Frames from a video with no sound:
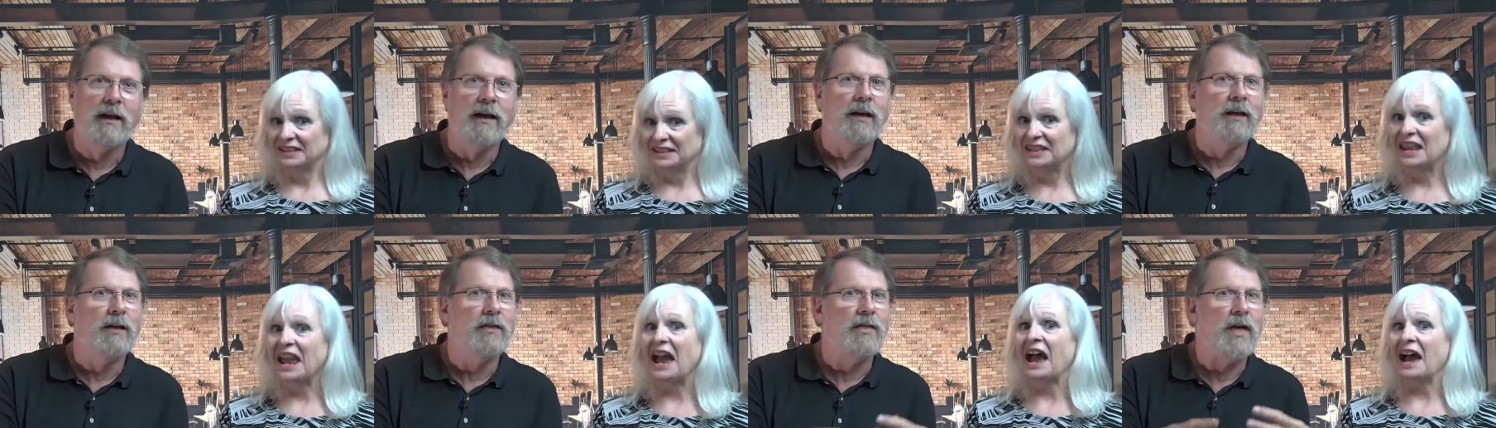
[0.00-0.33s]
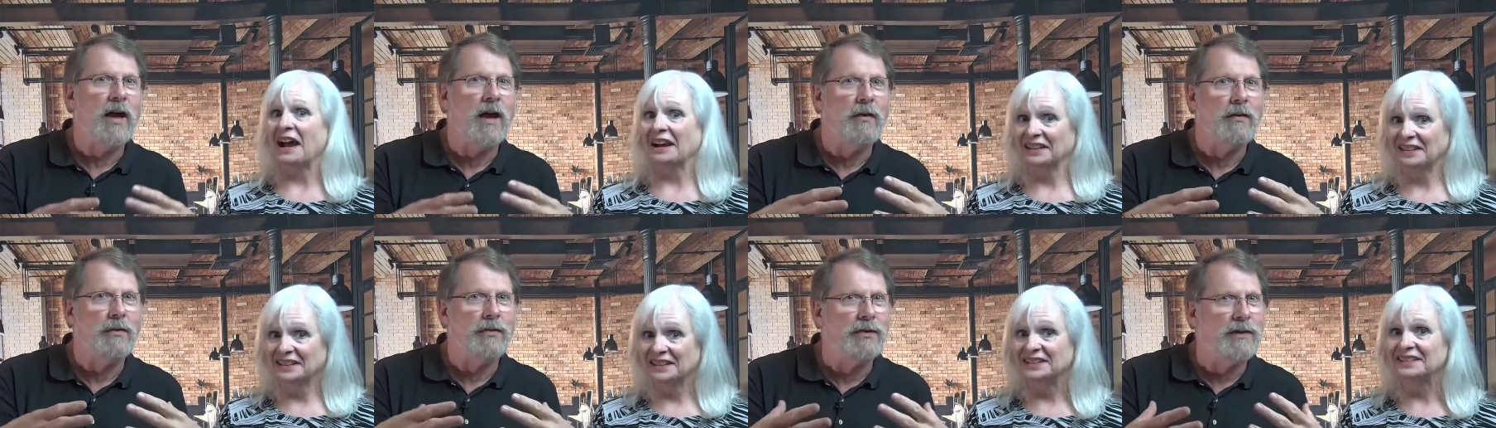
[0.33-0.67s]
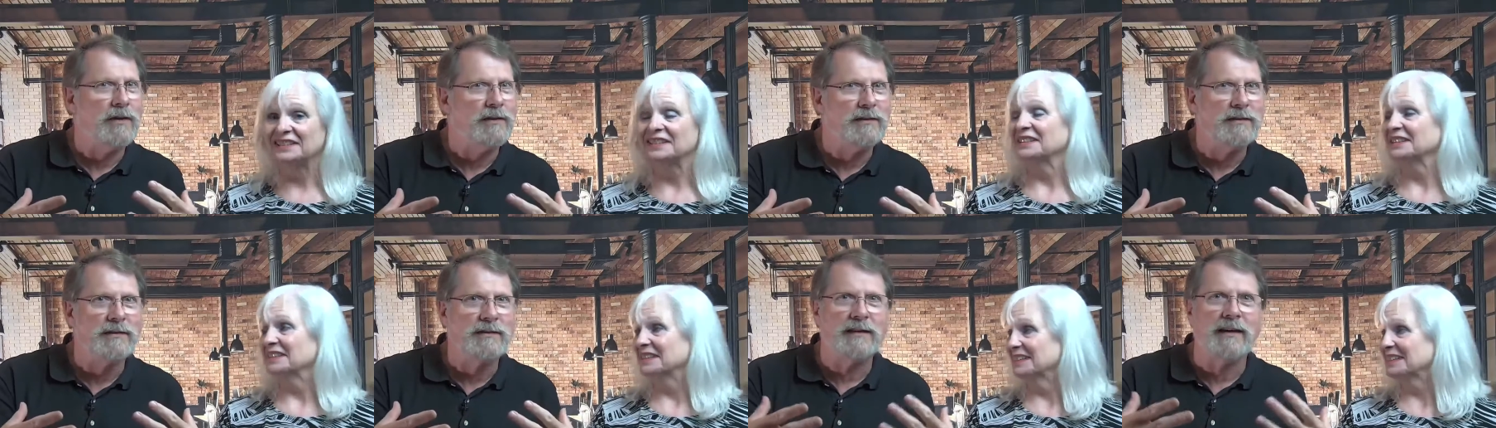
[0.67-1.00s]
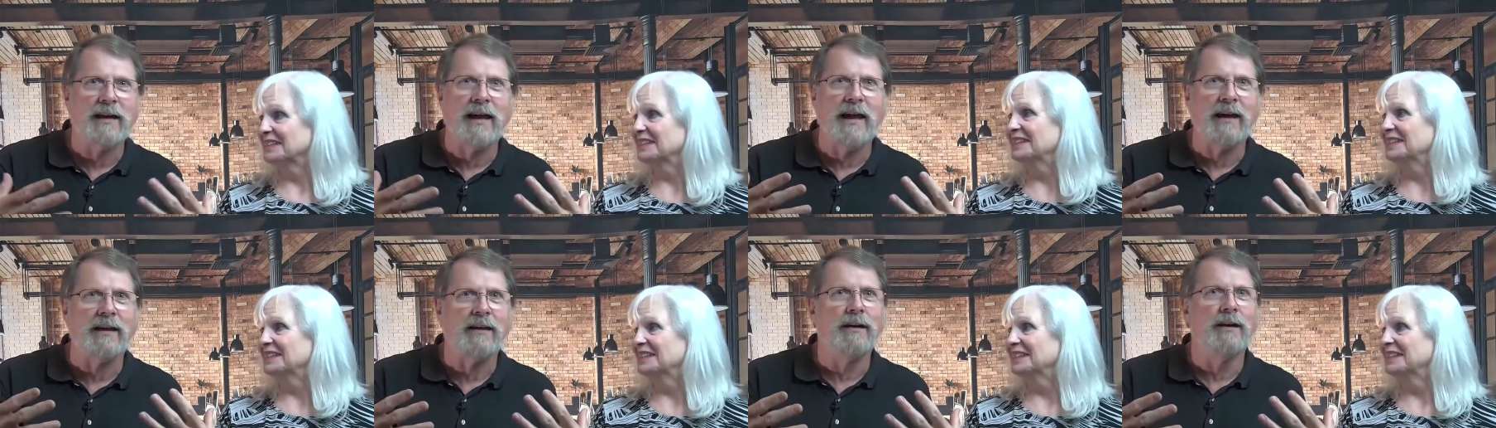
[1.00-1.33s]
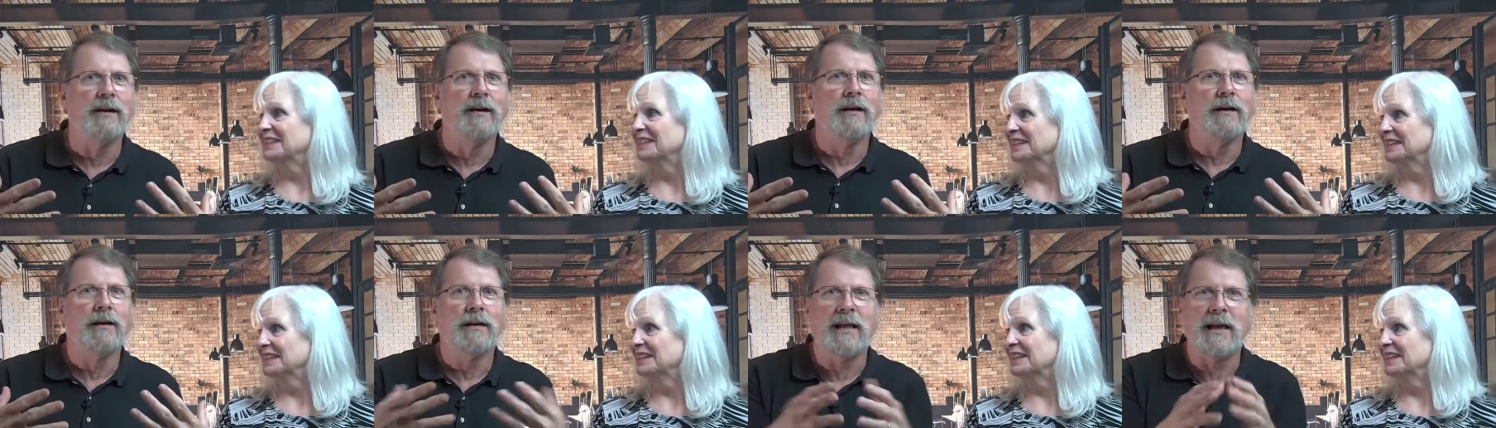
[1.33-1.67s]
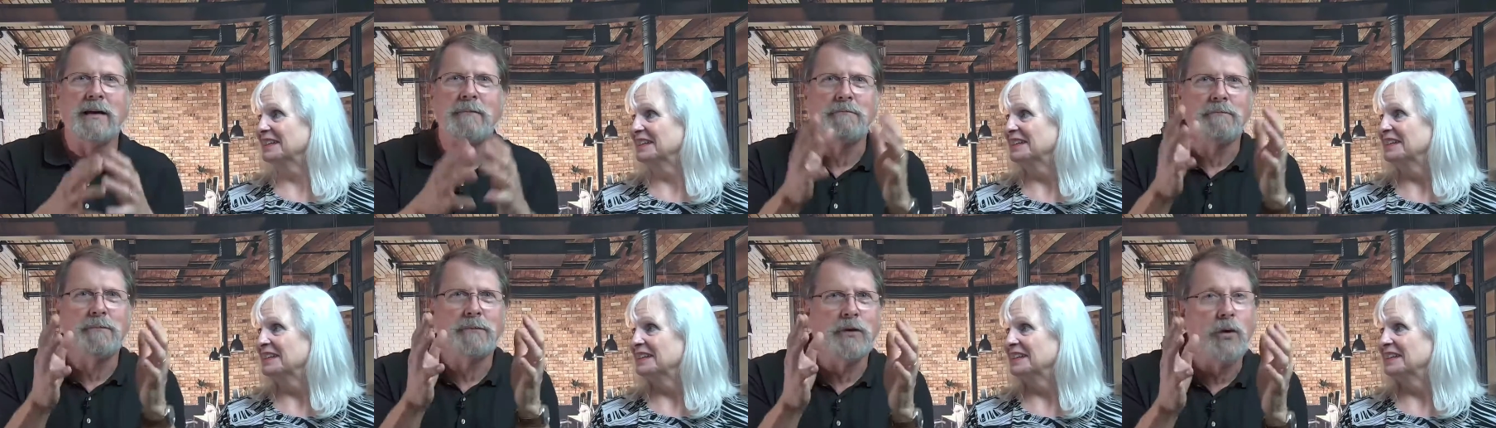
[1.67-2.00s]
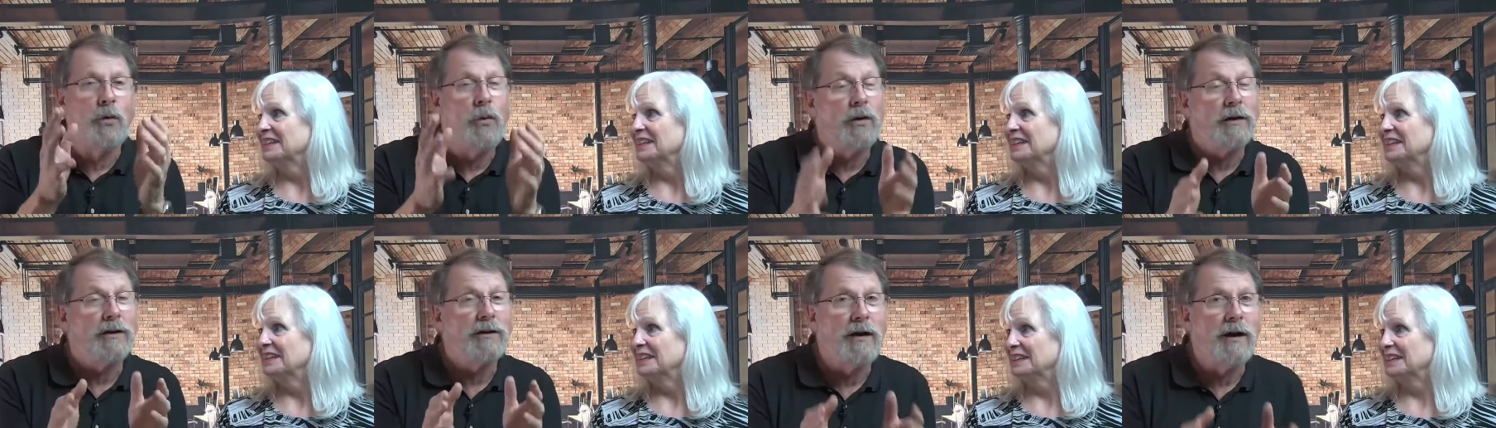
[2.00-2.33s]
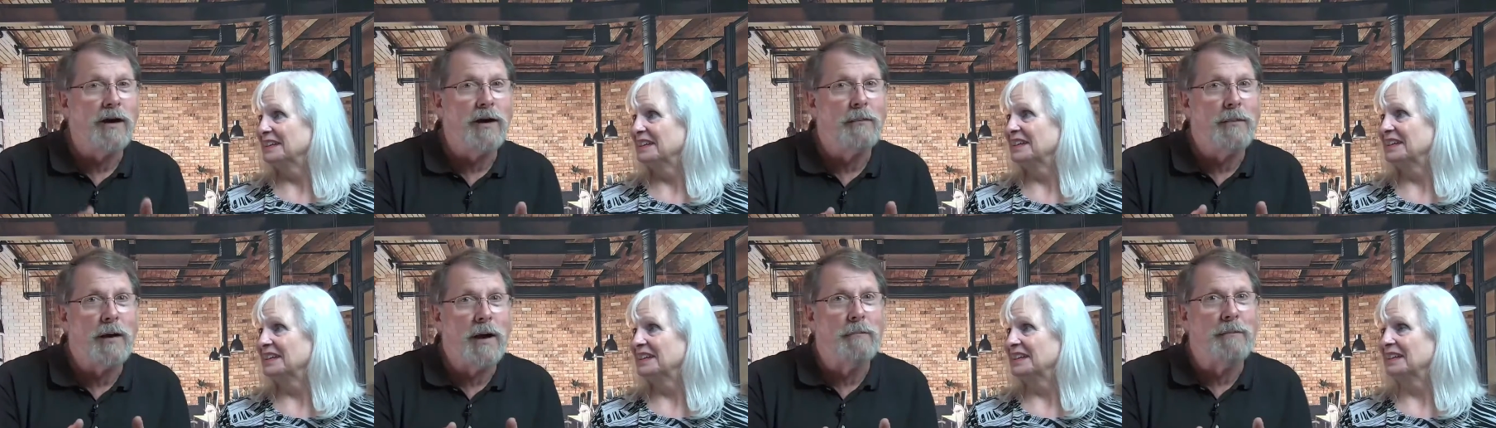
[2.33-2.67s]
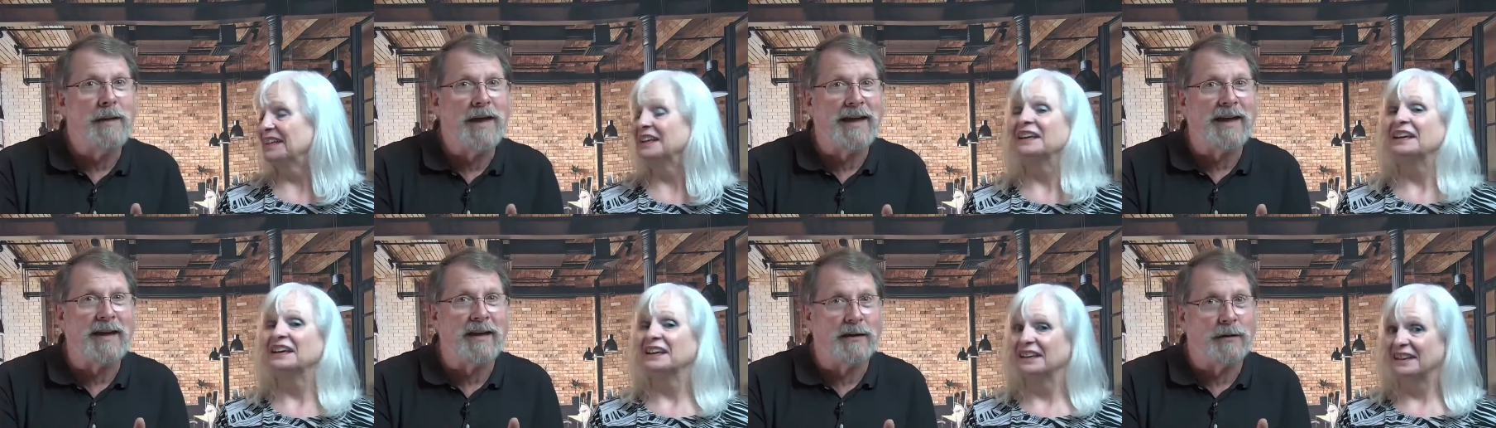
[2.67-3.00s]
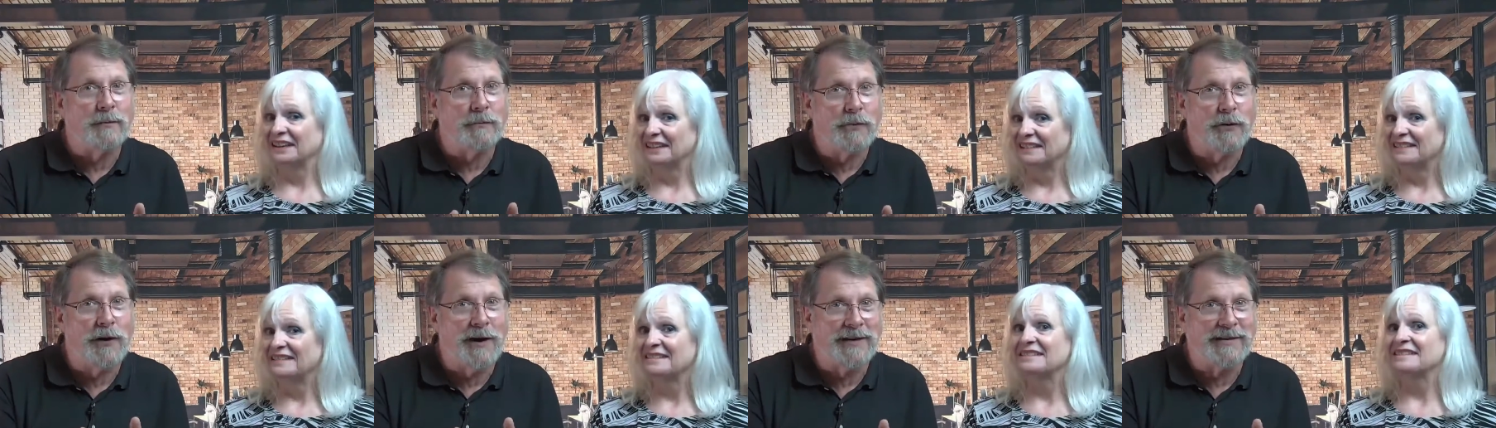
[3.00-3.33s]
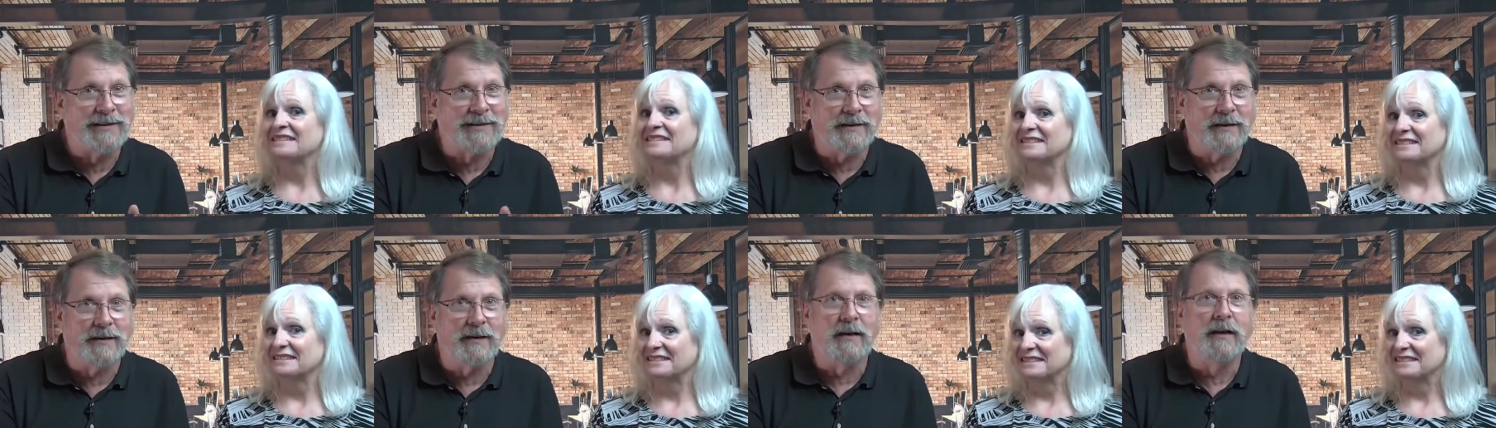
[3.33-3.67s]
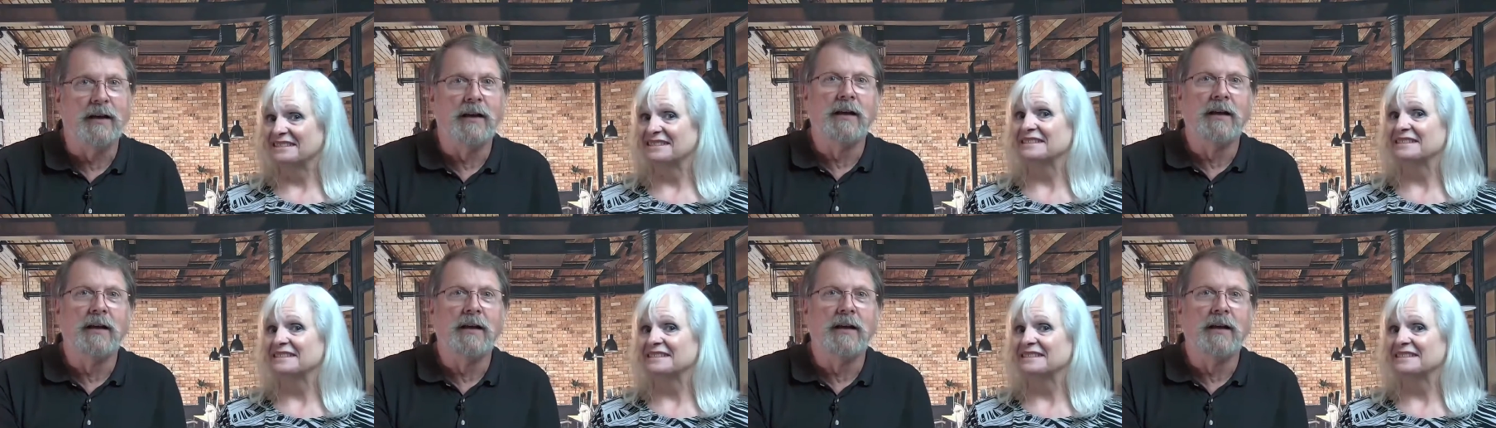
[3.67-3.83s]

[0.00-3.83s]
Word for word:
Speaker 1: Yeah. Now, this is like it. You want to talk about making an impression?